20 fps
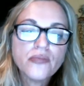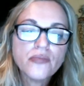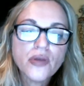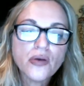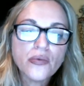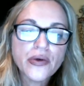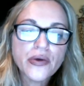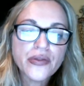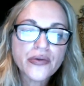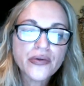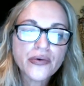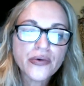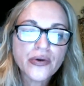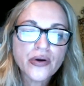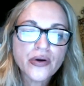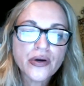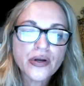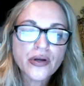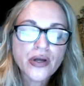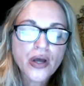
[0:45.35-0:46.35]
whether or
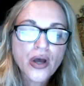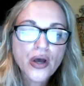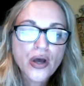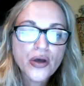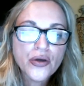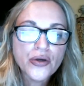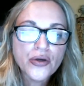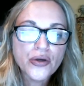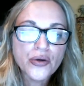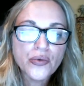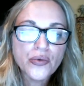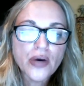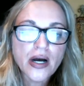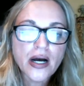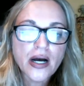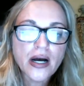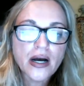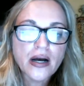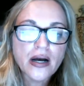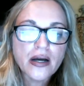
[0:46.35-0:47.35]
not you
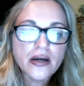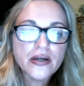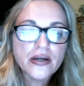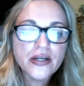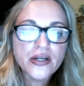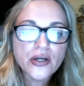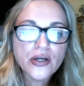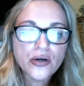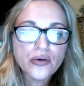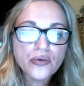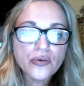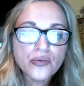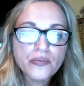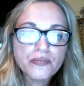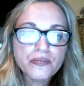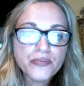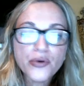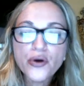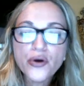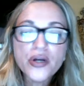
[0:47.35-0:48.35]
are, you know,
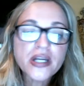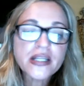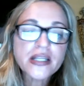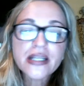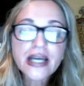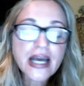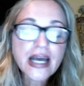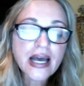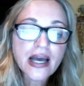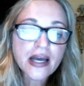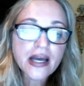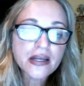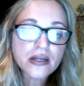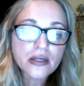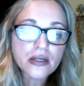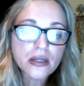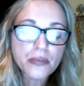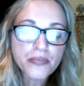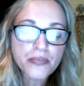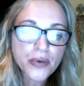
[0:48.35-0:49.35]
burning the candle
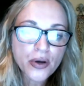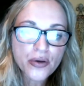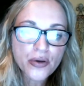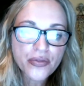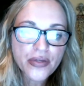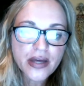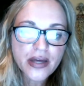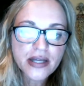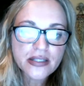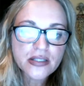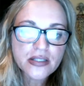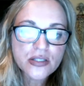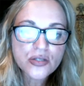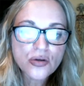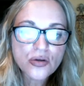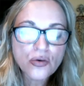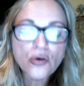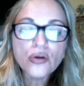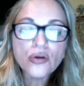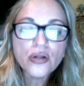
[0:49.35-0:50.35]
at both ends,
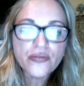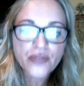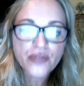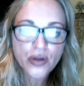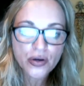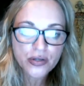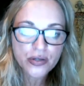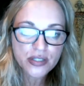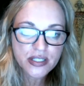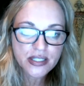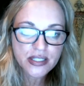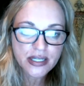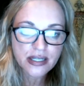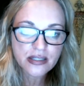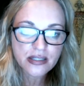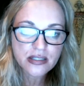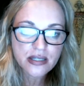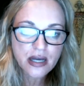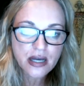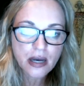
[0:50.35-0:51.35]
all of those things
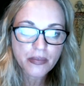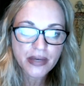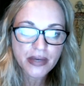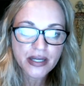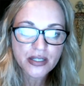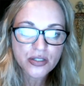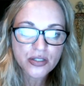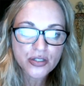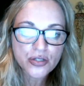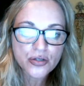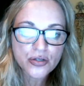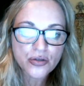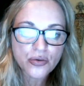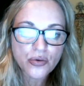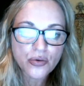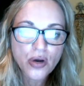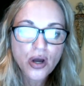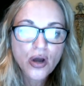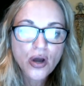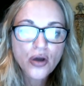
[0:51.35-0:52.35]
come into
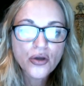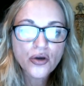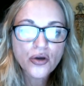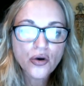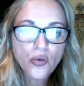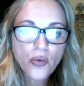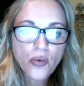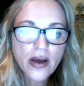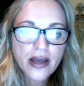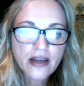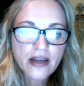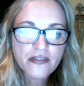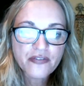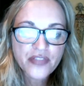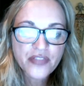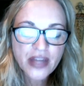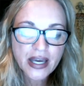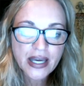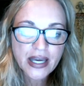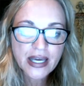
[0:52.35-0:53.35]
your way of
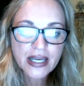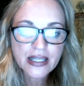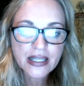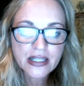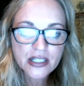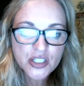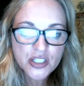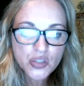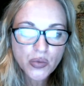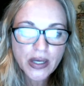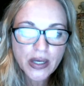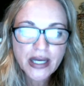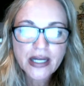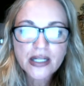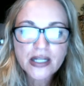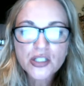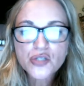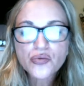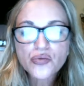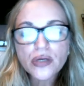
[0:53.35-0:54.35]
thinking this week. And
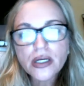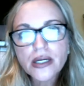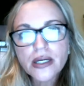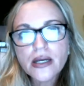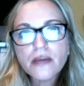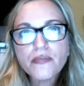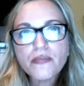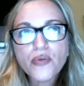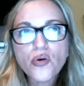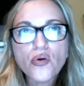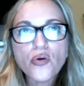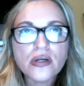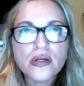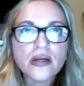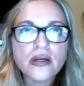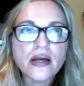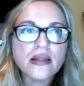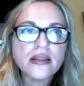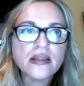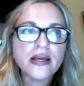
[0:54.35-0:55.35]
it's really important, I
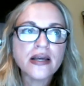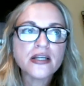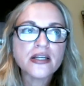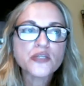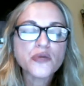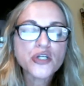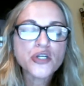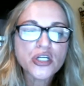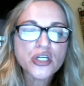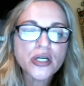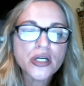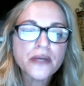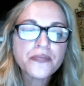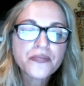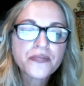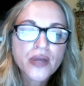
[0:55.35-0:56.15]
think, especially